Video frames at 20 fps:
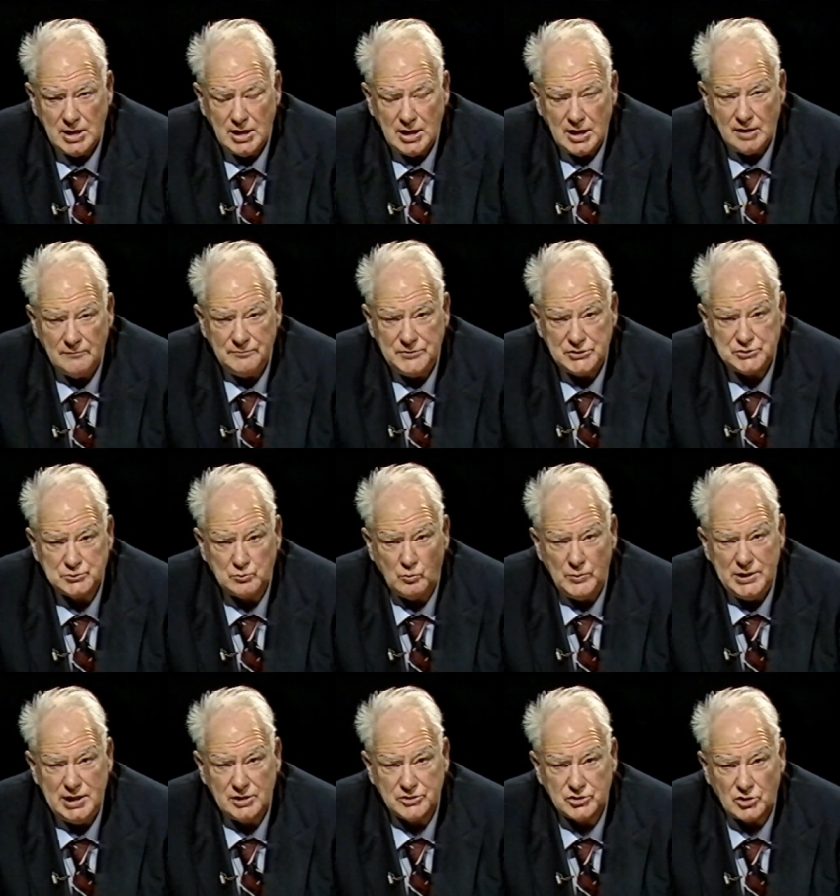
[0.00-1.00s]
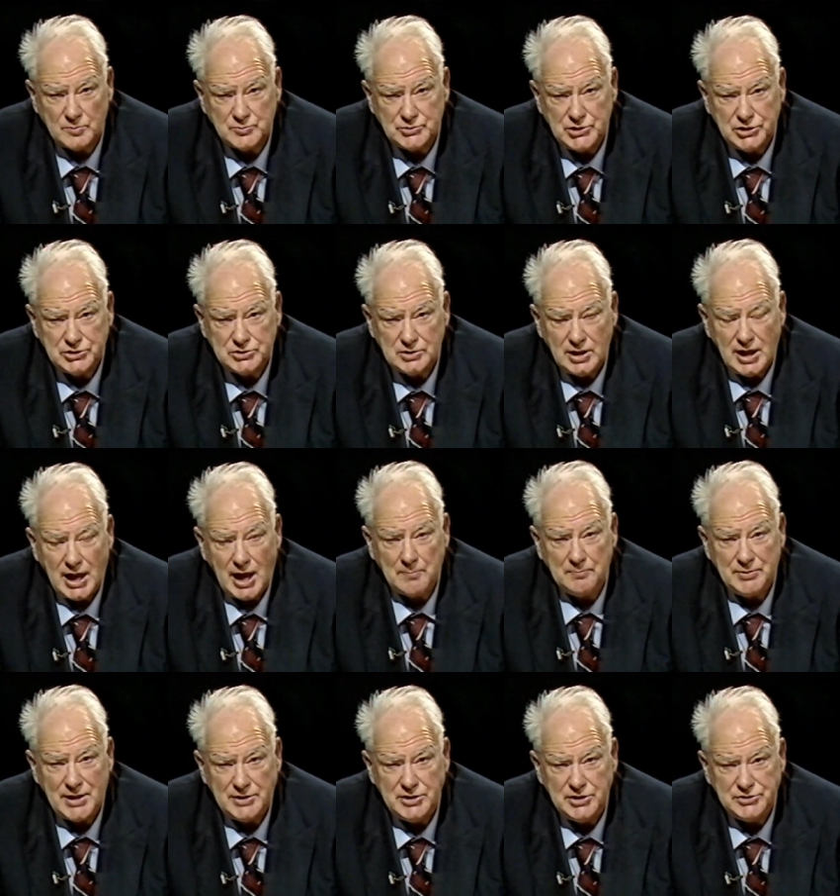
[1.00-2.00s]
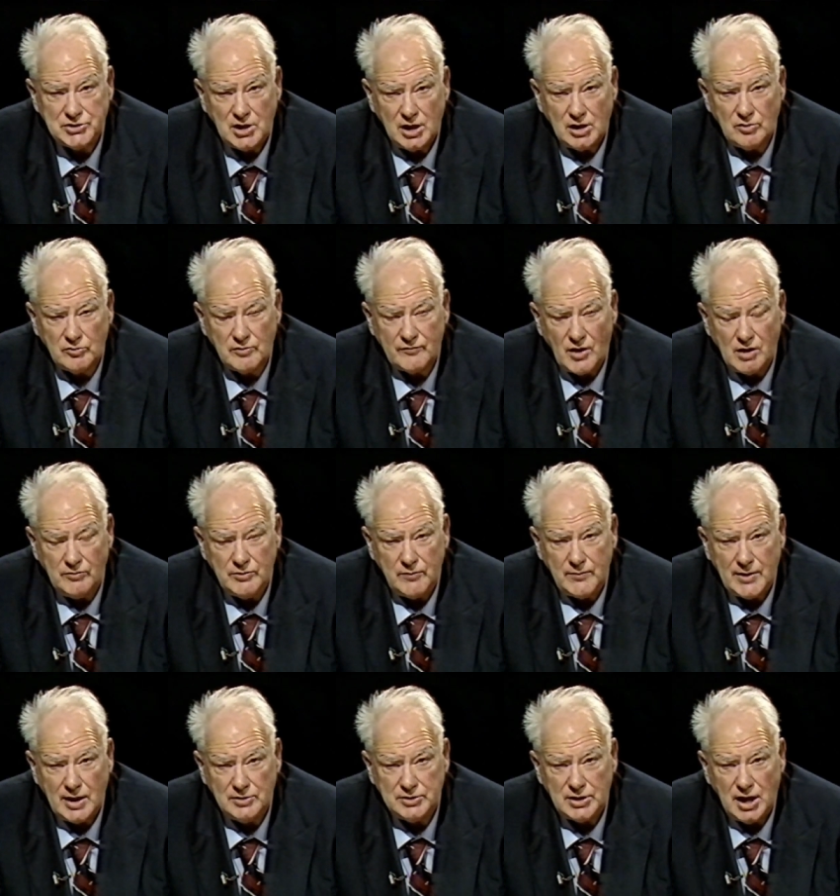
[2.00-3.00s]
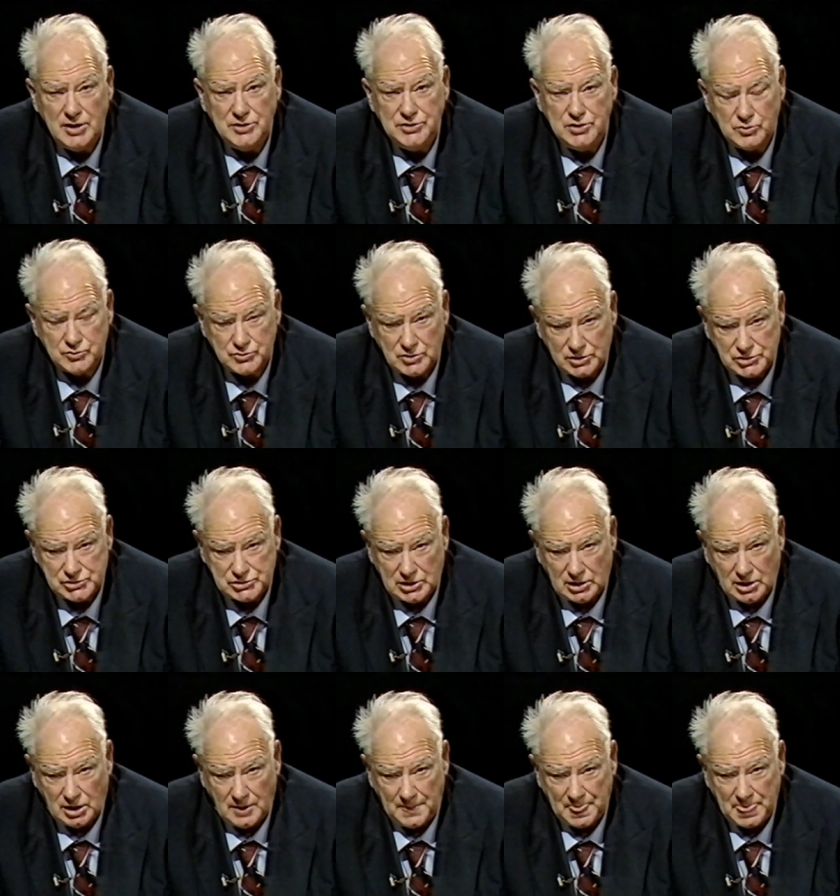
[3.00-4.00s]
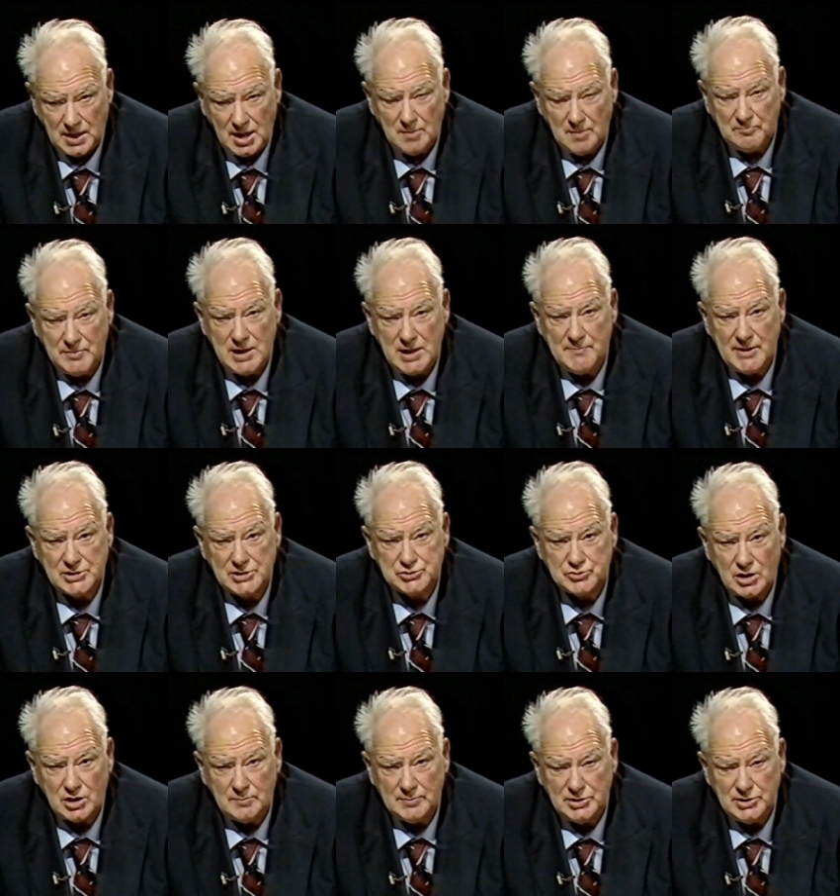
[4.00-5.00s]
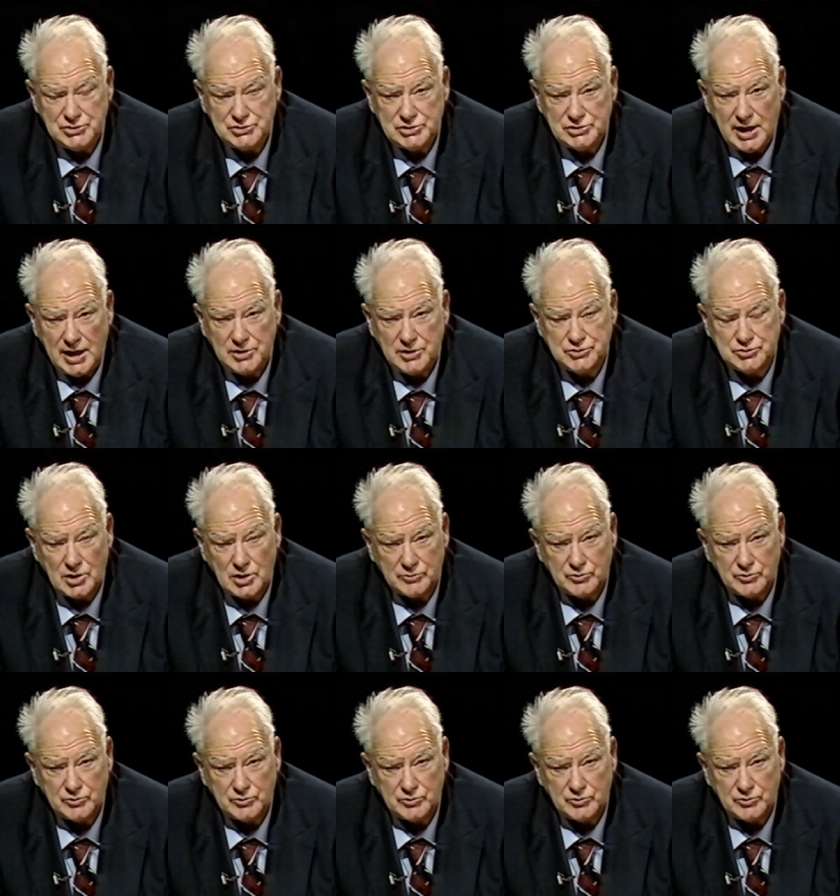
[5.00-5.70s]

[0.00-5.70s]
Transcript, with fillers: weird object, a planet revolving around a neutron star, made by astronomers at Jodrell Bank.